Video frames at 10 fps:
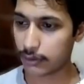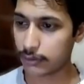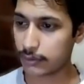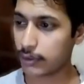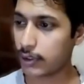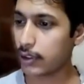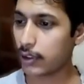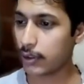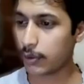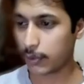Okay,
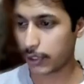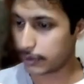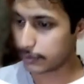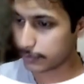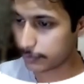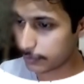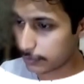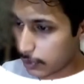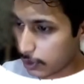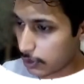
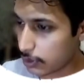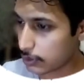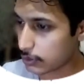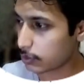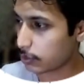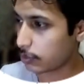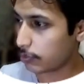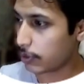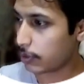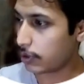so we don't need to
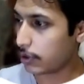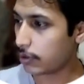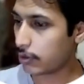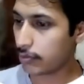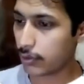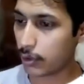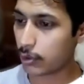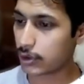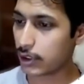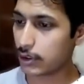close this.
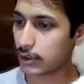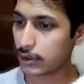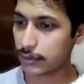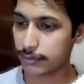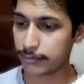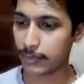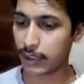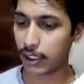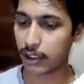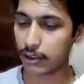Yeah,
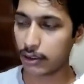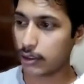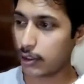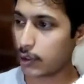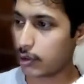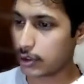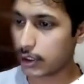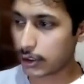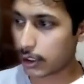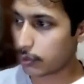all things are going good.